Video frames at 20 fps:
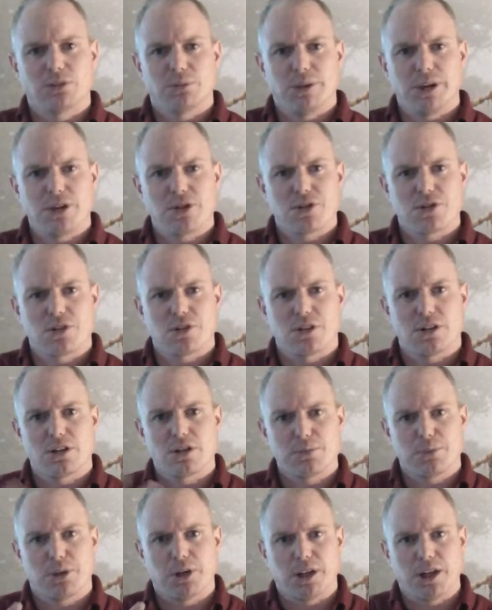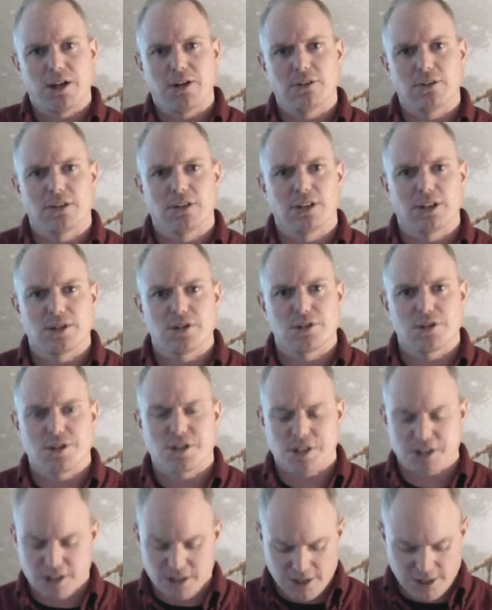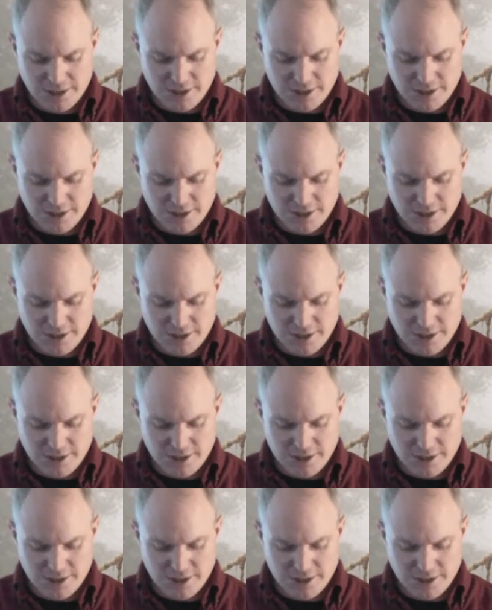to make sure that it's putting out electricity.